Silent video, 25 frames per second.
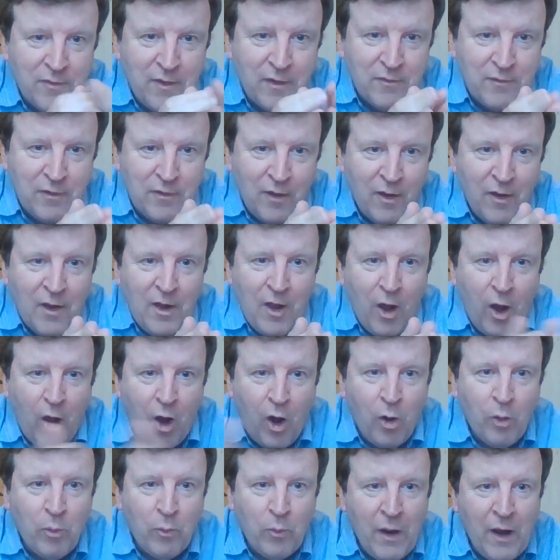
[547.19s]
There's a
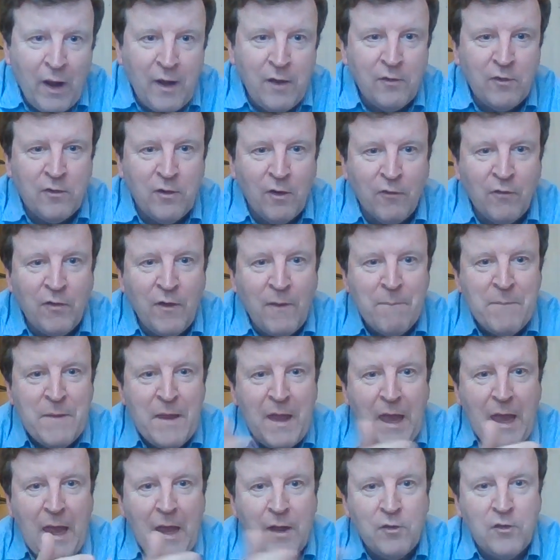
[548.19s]
whole range of
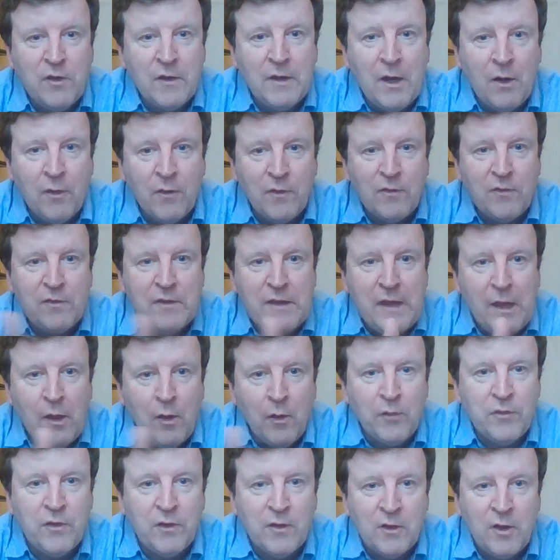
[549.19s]
engineering
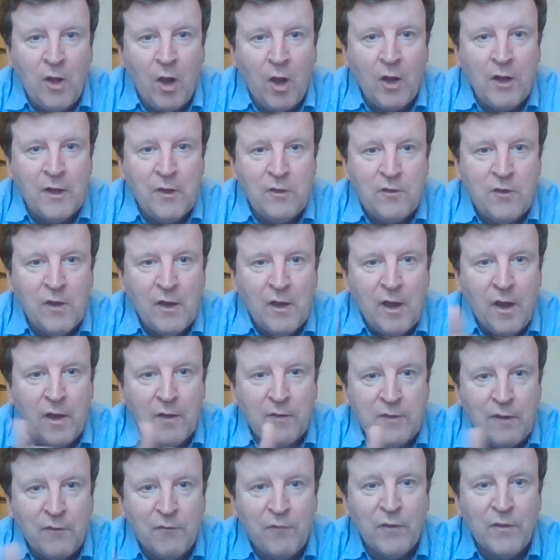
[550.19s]
skills and knowledge
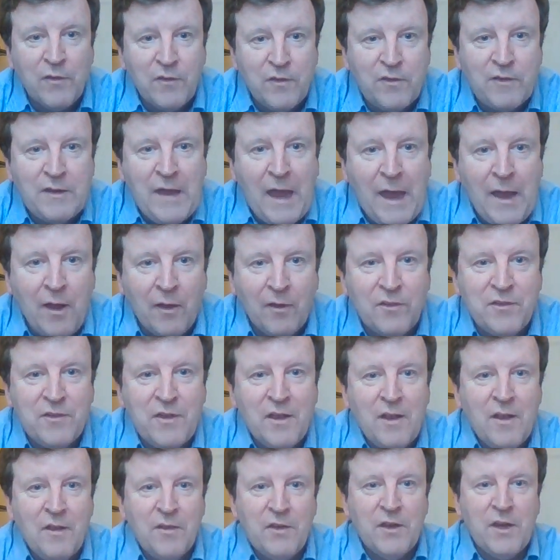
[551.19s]
at different scales
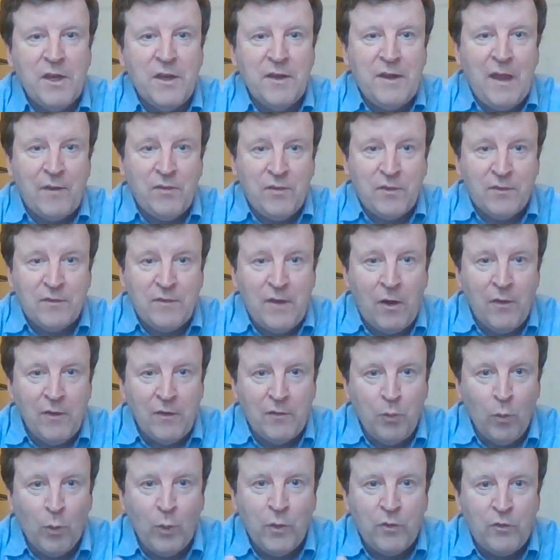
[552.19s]
that are necessary
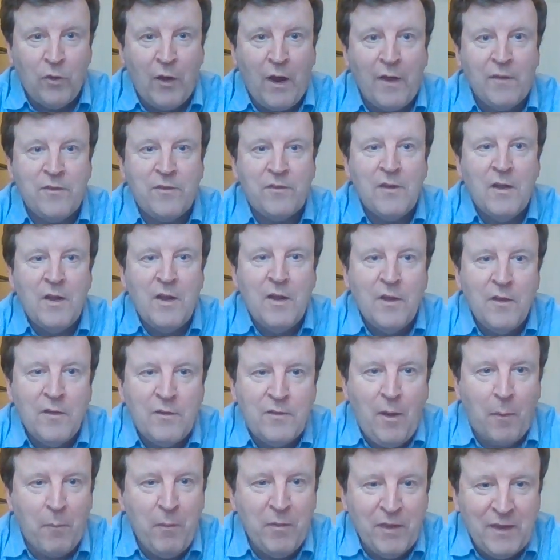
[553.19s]
to address
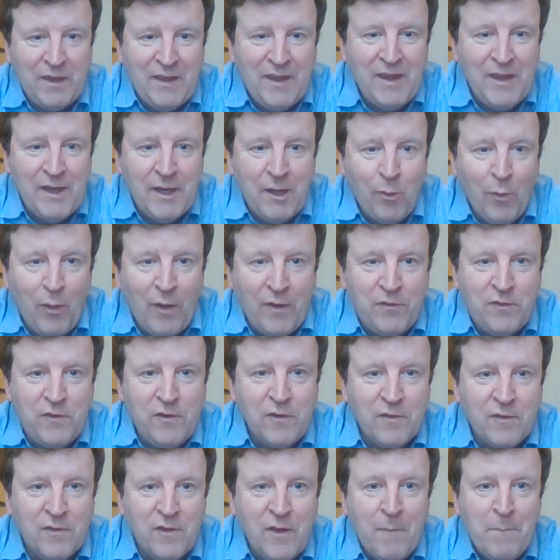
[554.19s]
some of the key
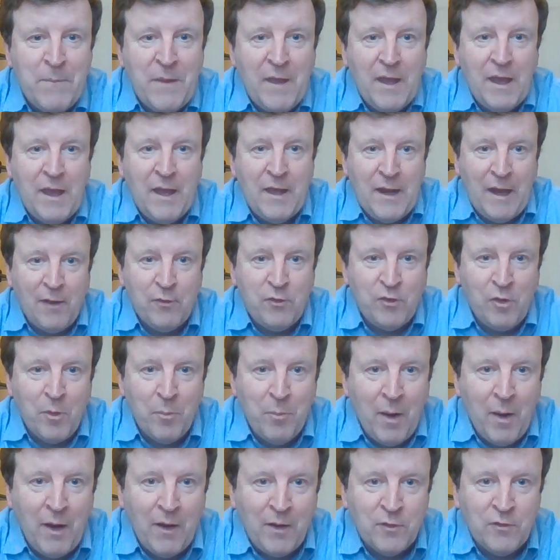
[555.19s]
questions in
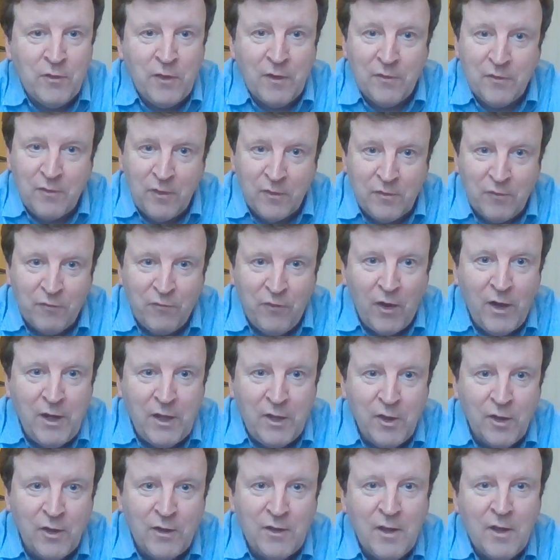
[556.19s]
astrobiology. So there's a very
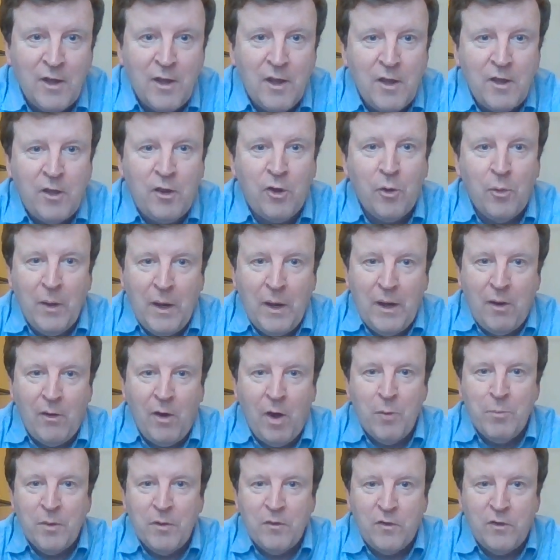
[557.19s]
good career
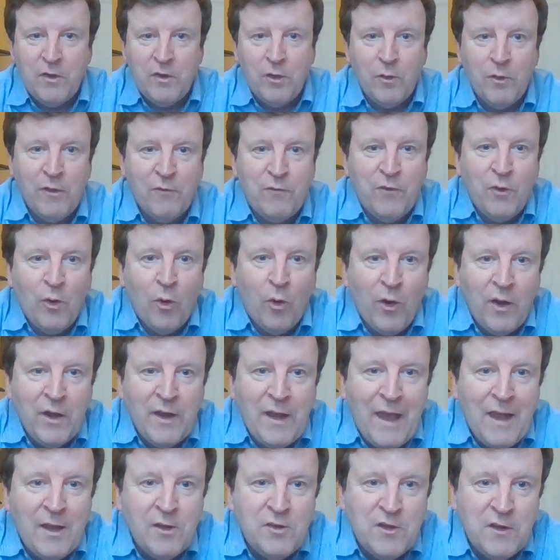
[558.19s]
open to you if you're an
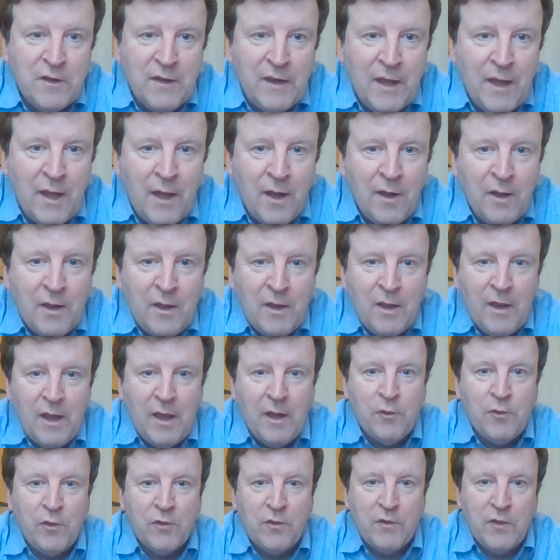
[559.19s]
engineer
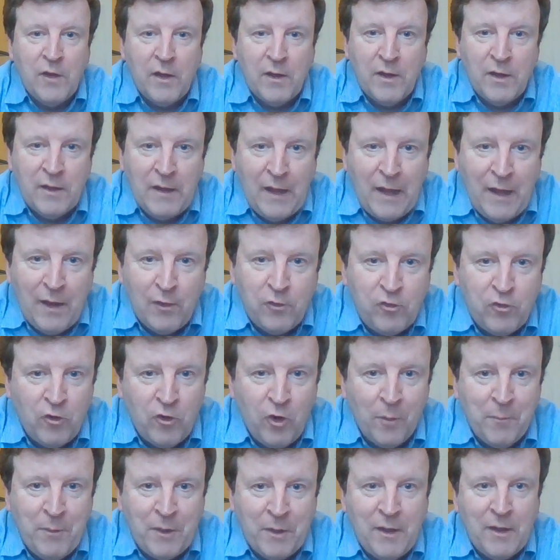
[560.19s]
interested in
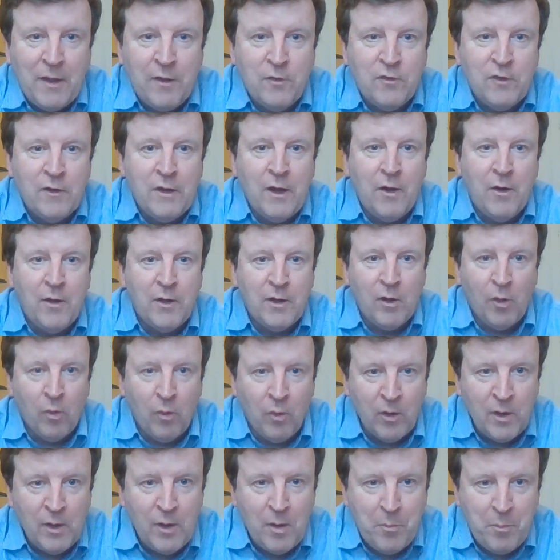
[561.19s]
astronomical engineering
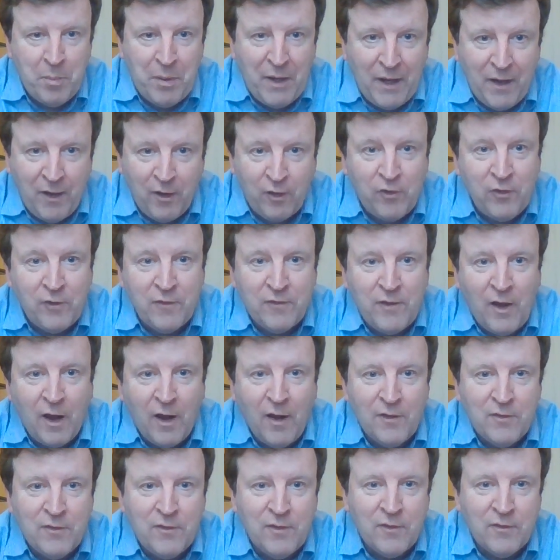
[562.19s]
or planetary
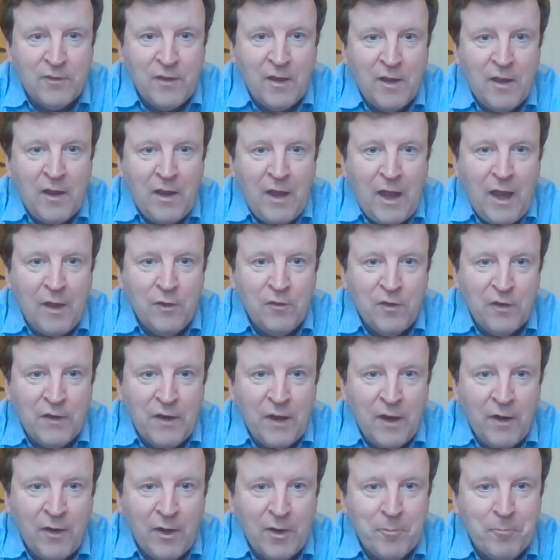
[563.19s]
sciences
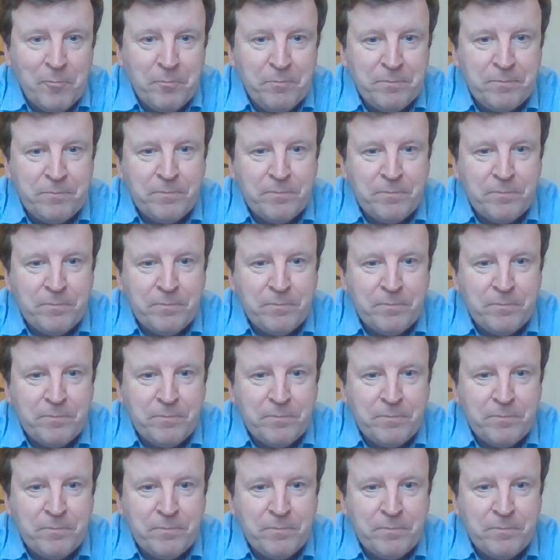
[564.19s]
engineering.